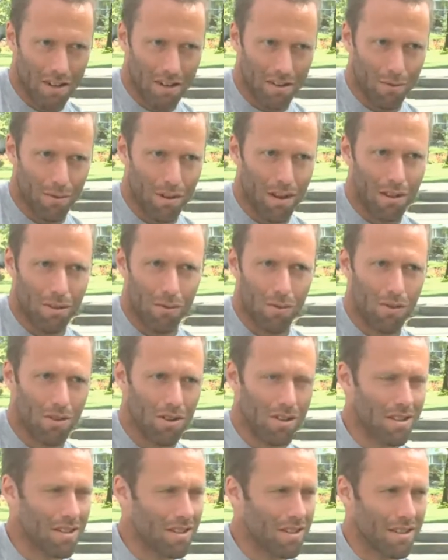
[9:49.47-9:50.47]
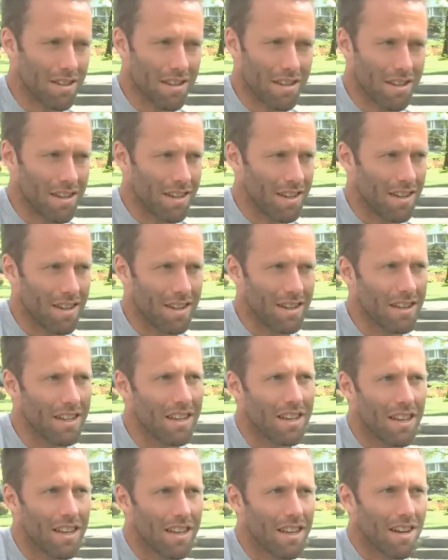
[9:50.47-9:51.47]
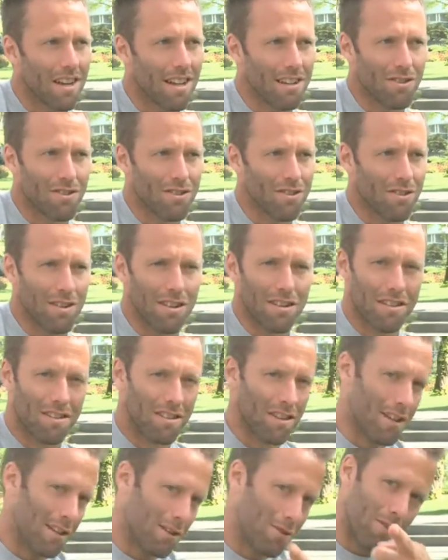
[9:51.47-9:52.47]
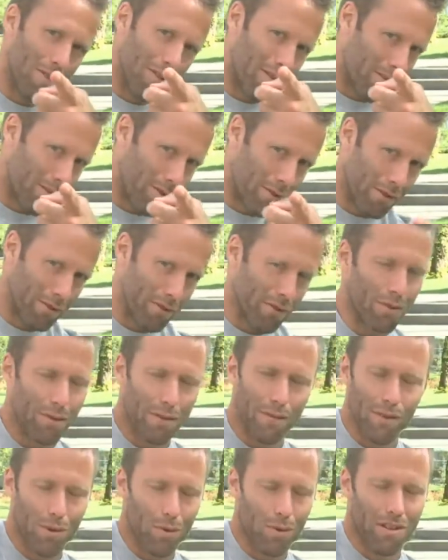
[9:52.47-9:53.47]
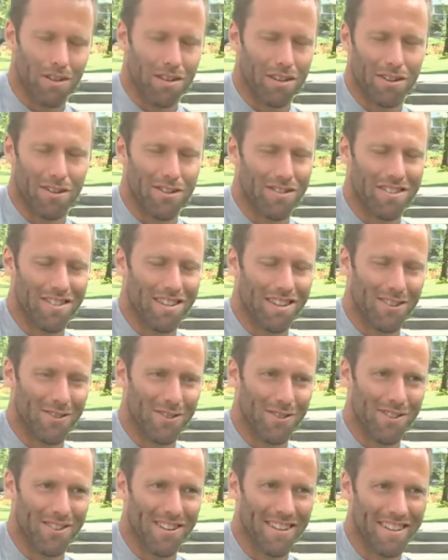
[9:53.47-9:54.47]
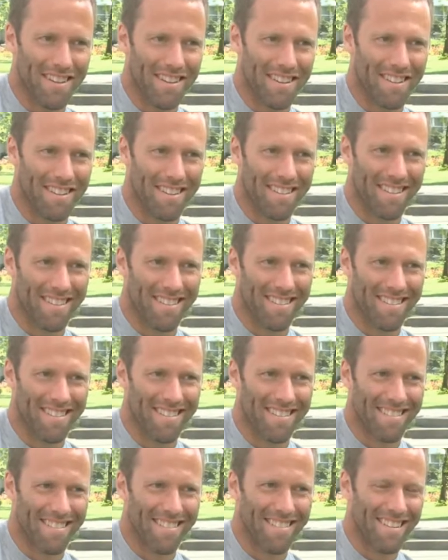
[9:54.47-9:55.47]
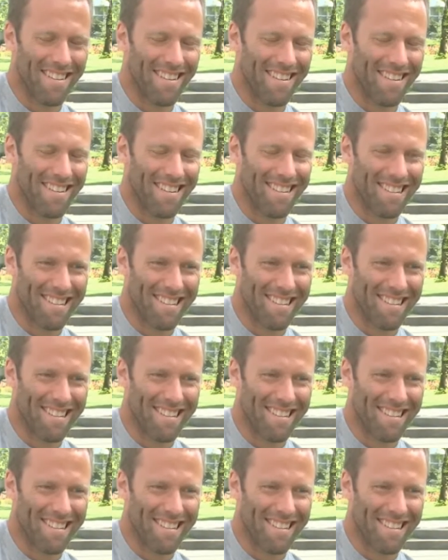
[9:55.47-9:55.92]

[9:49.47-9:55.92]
Other, other words, uh, I'll just start insult all the all the viewers here, so it's not so good. Yeah.